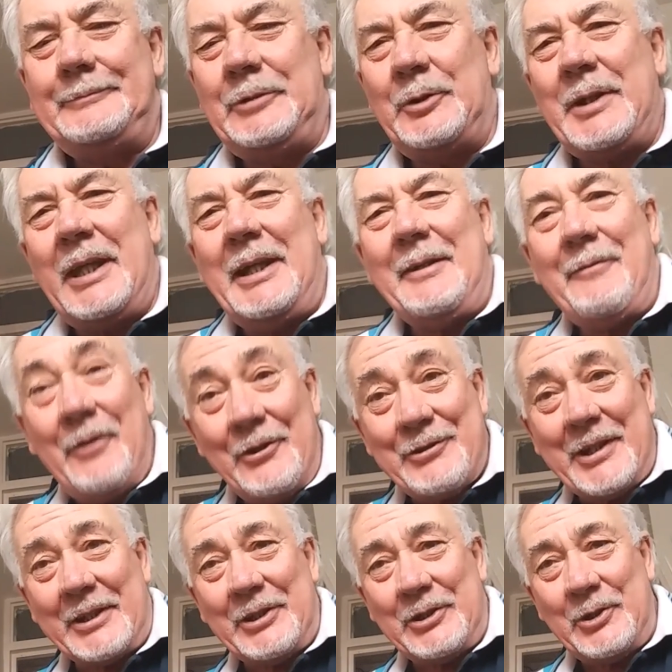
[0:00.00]
Okay, first
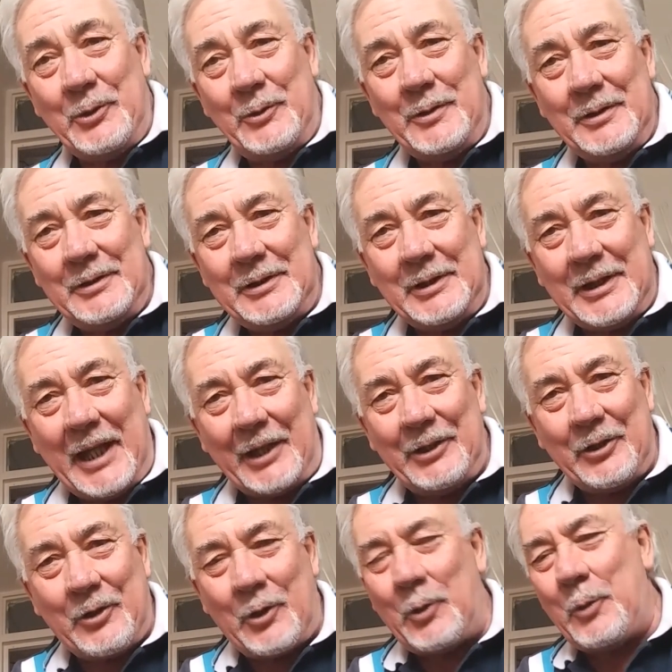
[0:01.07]
thing to do, you get
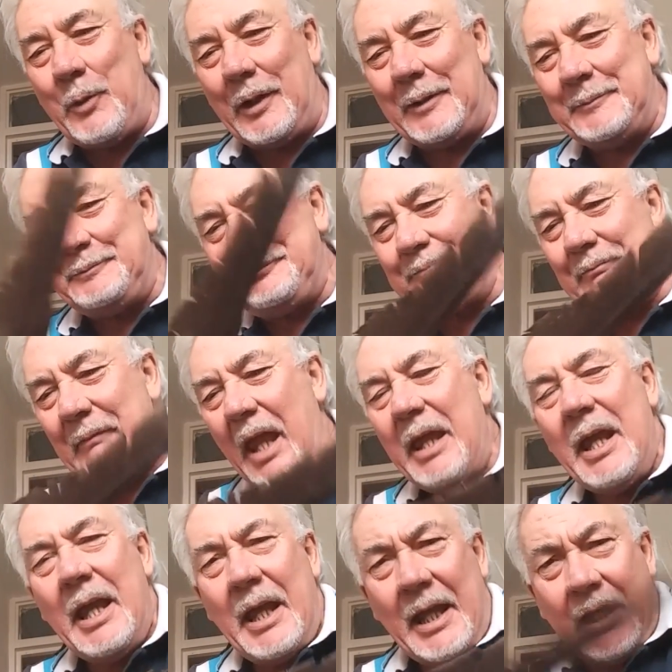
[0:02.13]
your crow quill.
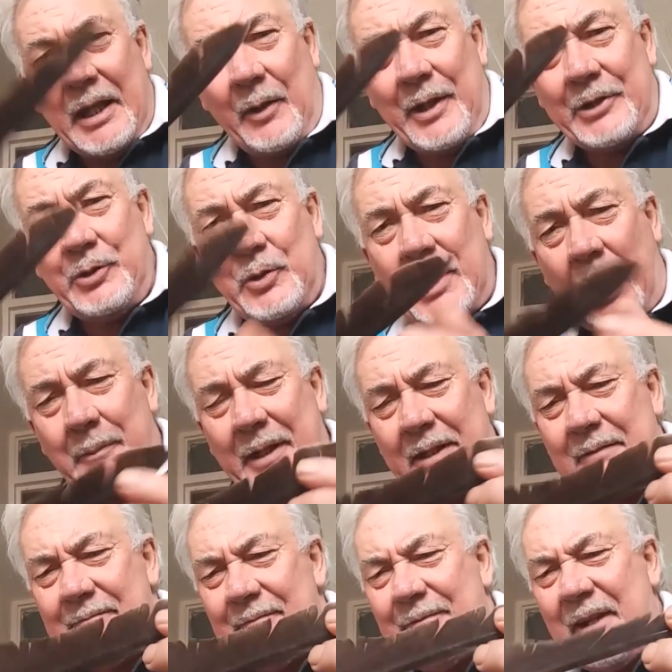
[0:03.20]
Now, they do come
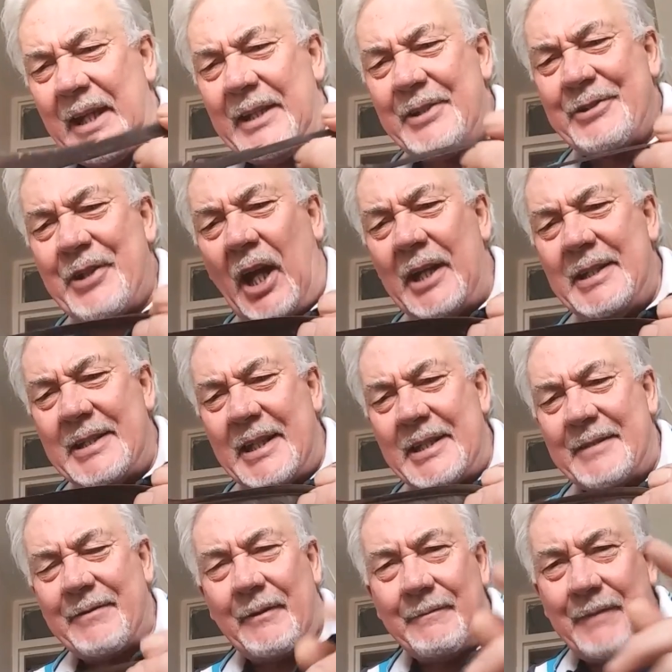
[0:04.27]
in various
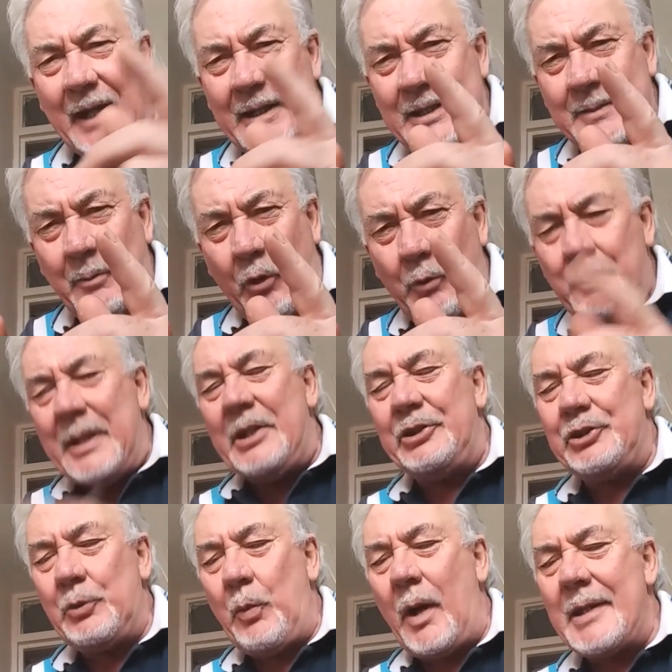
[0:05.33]
sizes, from very small
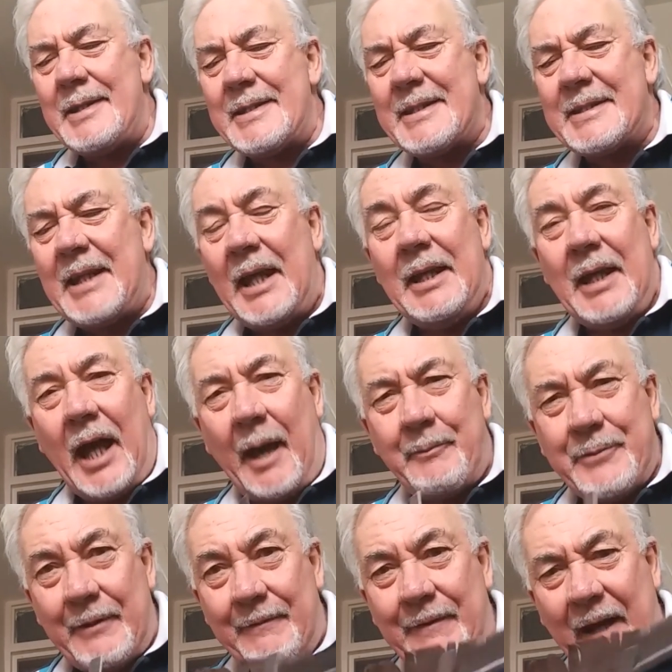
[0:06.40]
miniature ones
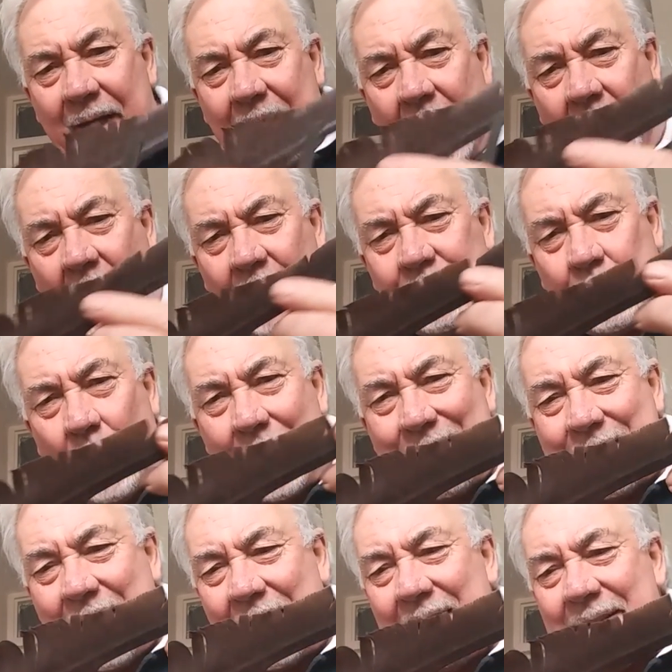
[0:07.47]
up to very large
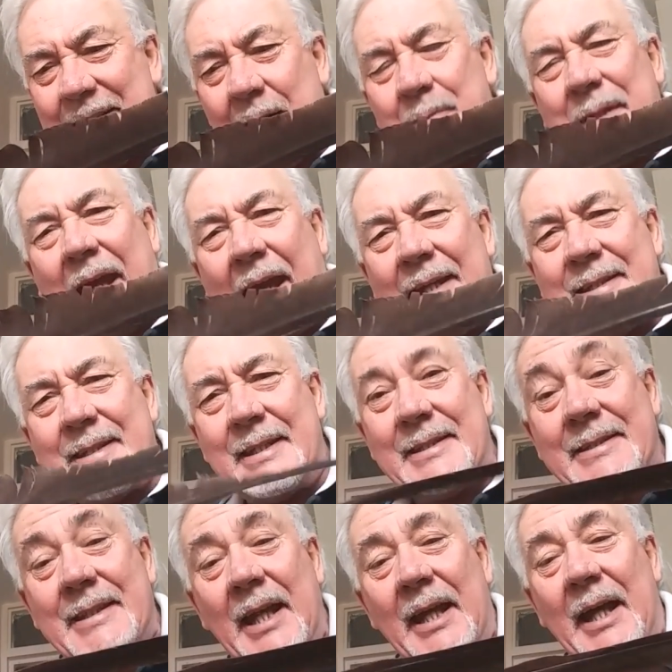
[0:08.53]
ones. And in some
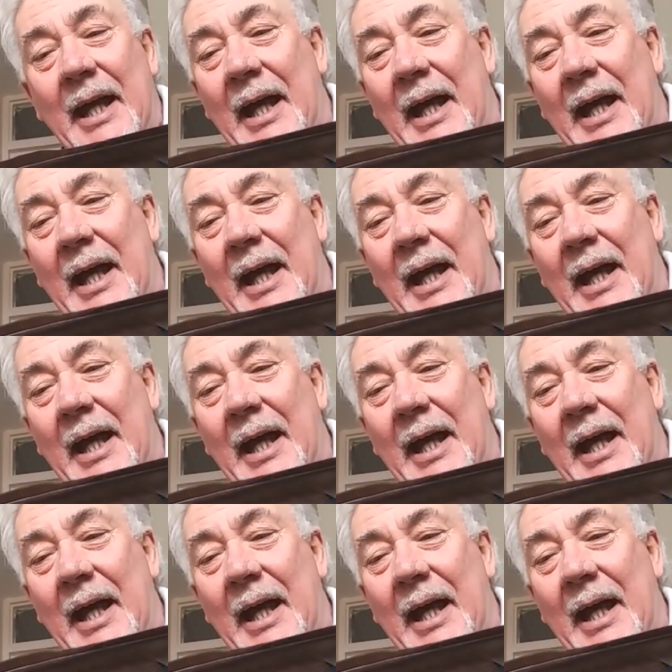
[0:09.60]
cases,